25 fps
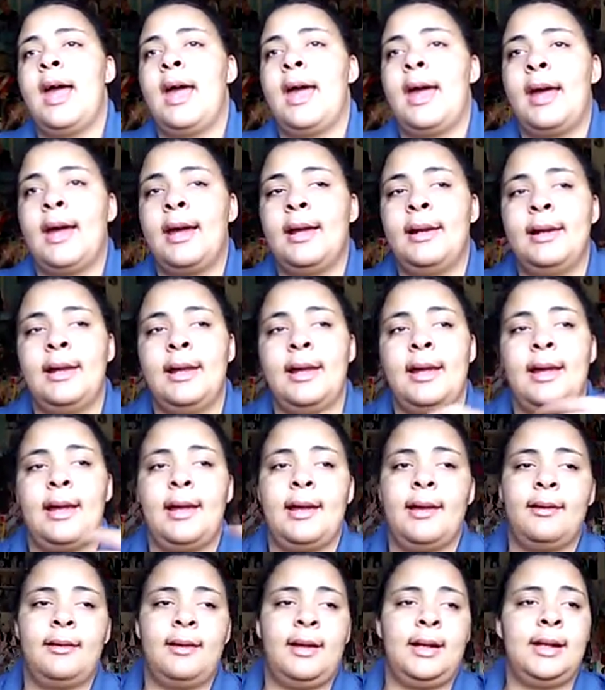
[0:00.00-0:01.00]
And
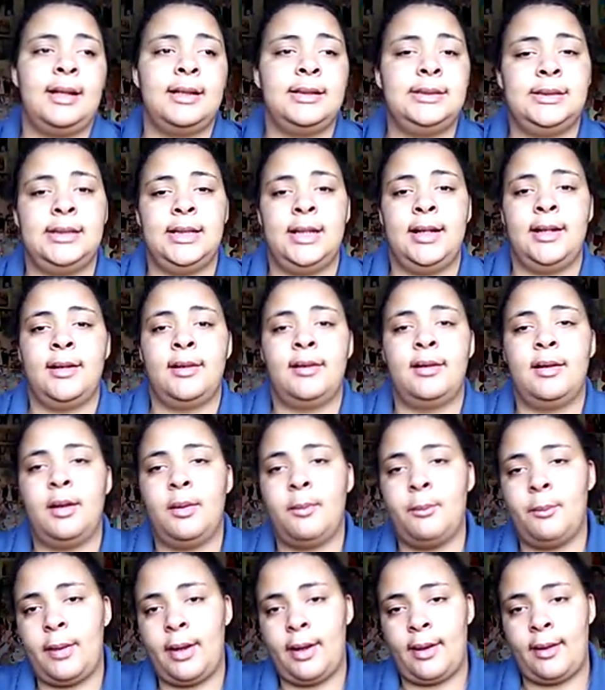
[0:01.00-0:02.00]
like I said
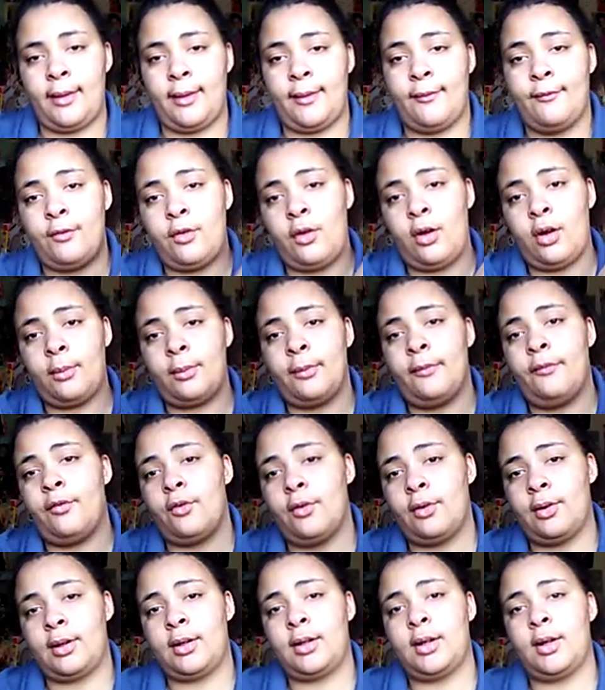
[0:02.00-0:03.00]
in my vlog
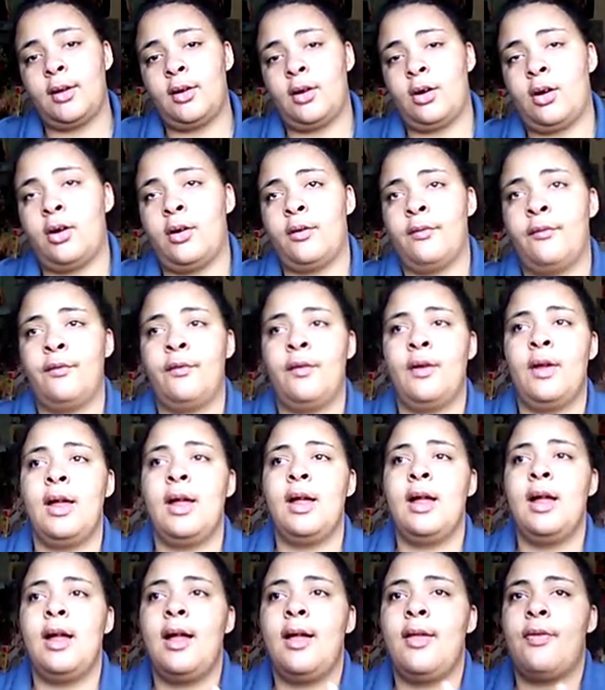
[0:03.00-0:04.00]
before I cut off,
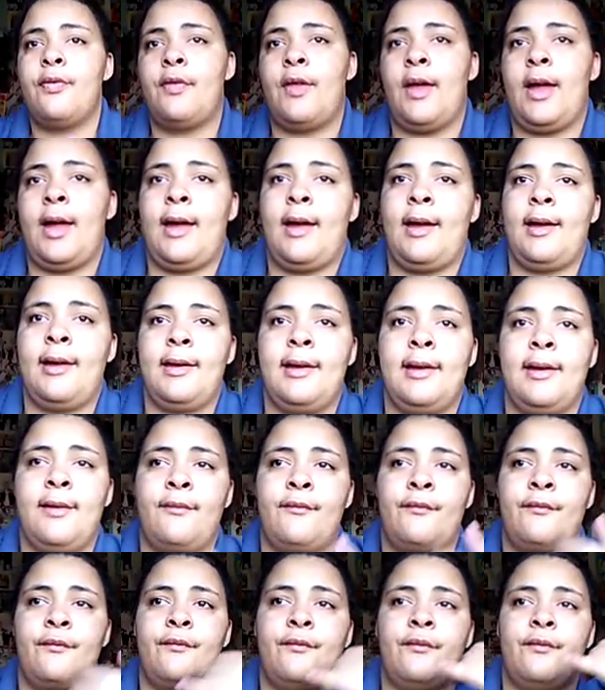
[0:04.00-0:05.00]
that
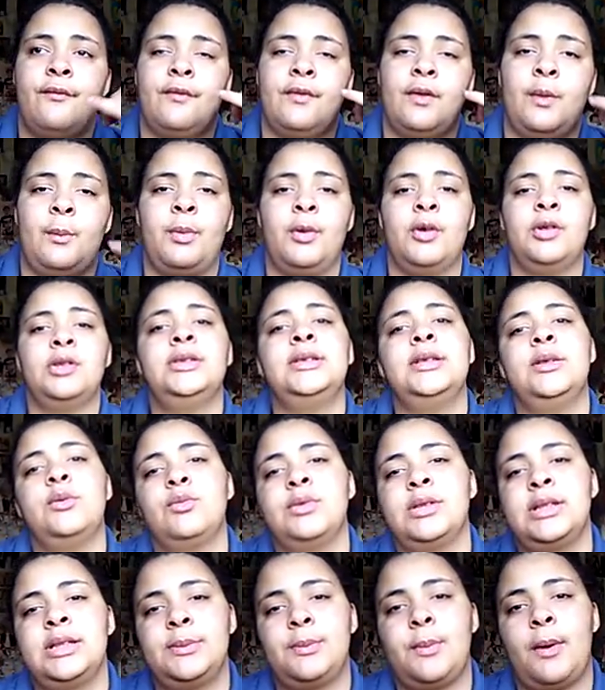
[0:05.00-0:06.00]
if the
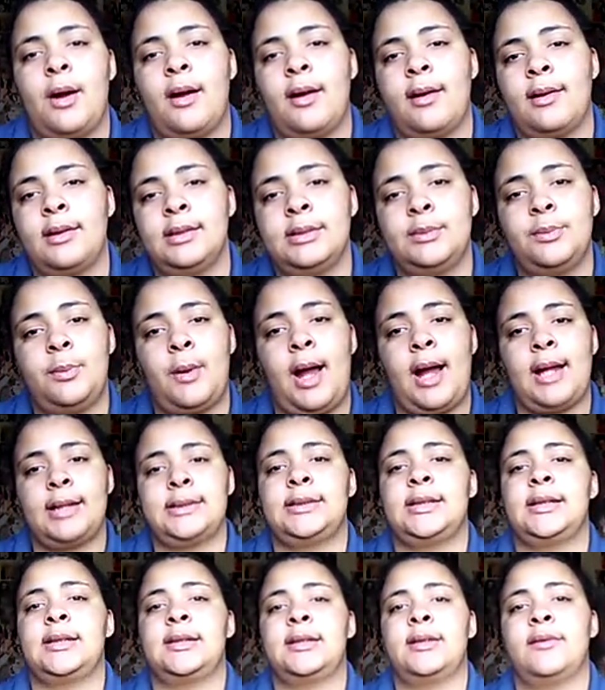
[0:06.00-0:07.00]
person responds
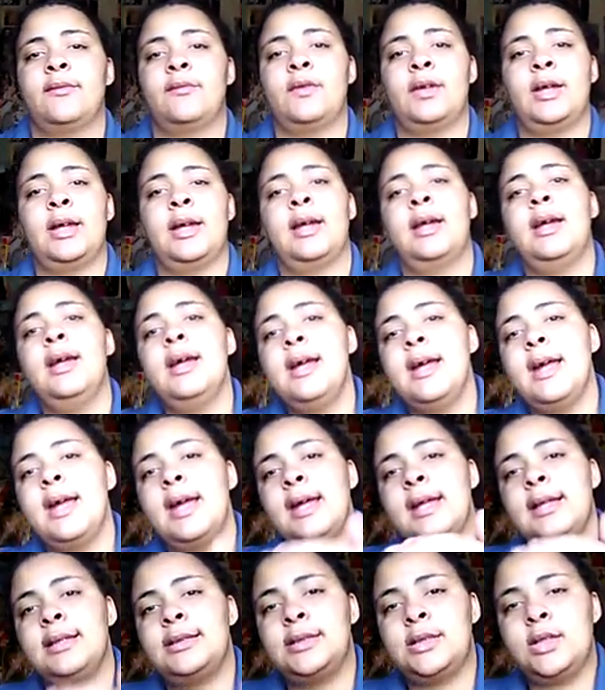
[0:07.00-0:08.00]
positively,
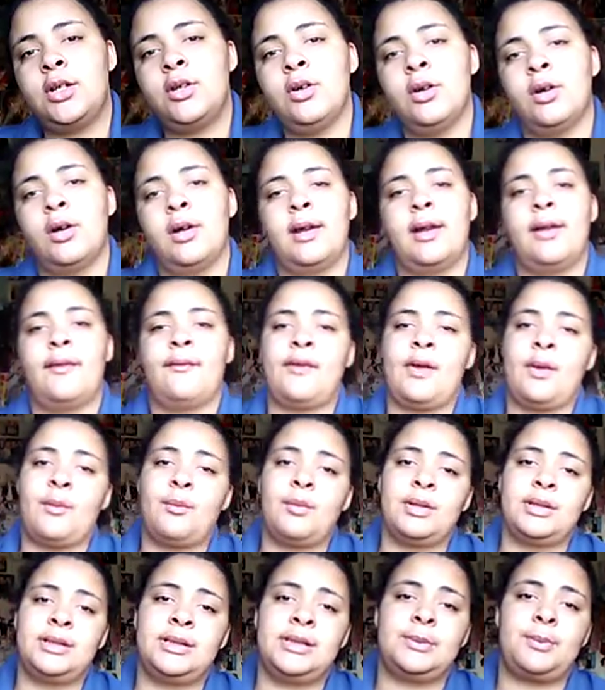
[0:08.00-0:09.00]
it's good. If
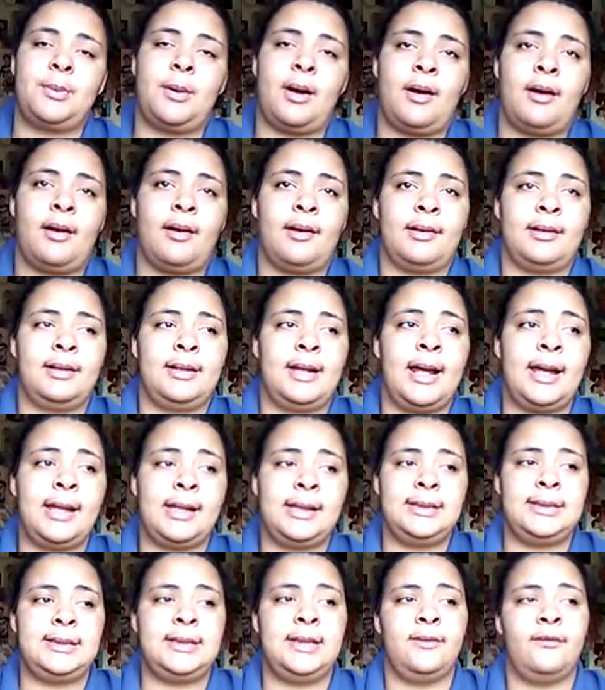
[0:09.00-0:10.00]
they respond
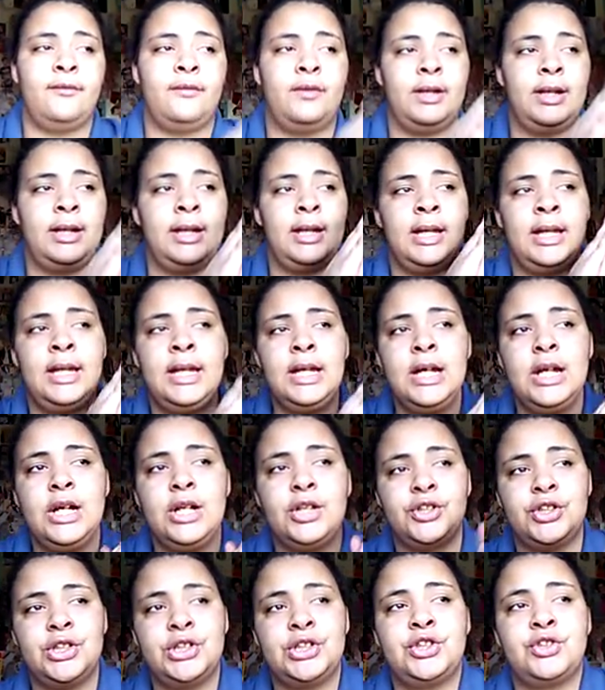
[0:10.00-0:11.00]
negatively,
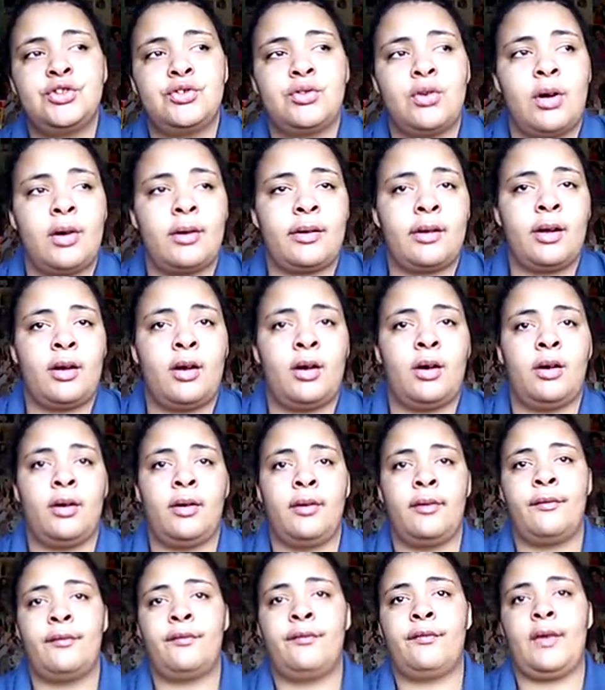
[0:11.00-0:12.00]
just shrug it
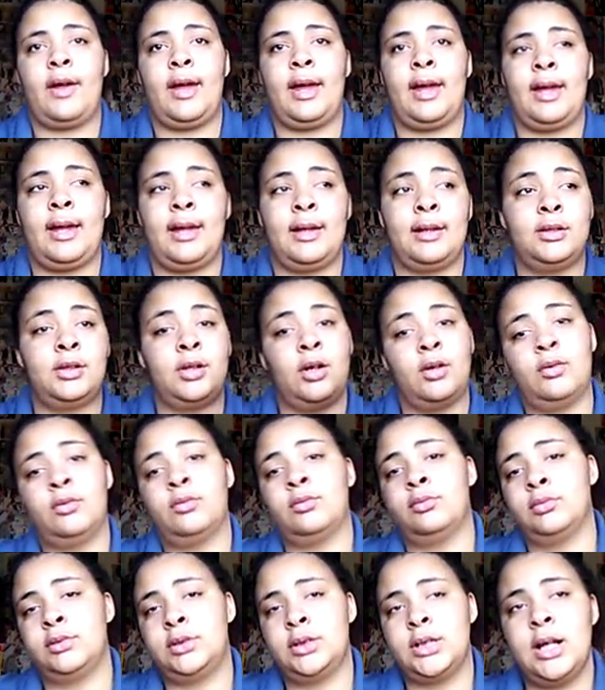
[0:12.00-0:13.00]
off and
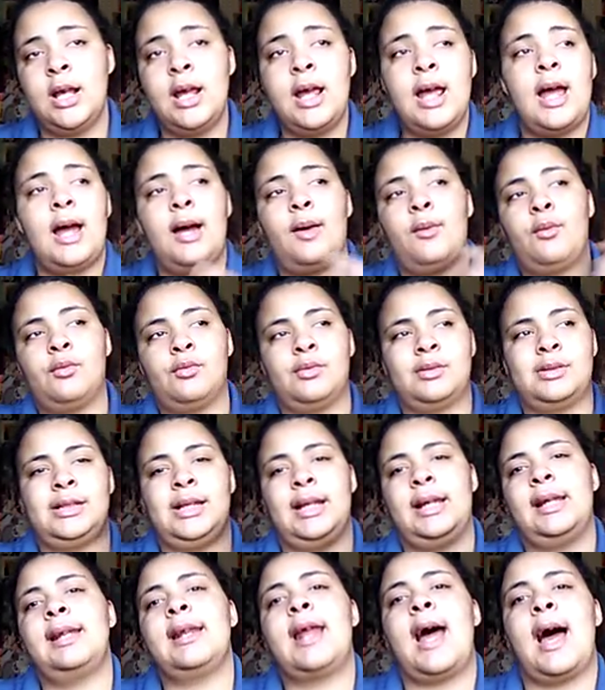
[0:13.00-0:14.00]
don't, I won't
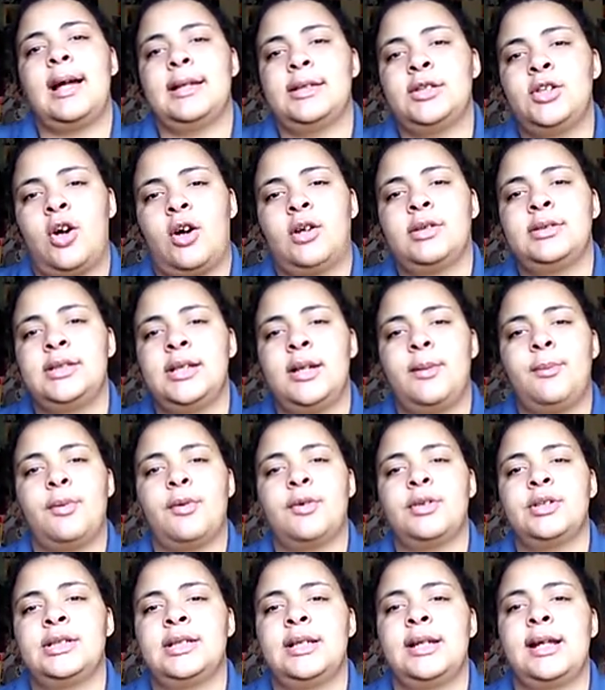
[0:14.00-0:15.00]
say not talk to the
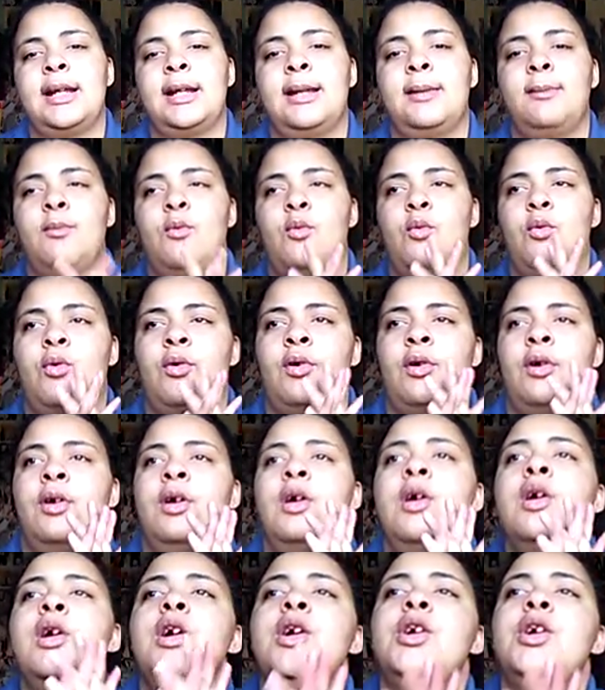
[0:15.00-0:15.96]
person anymore.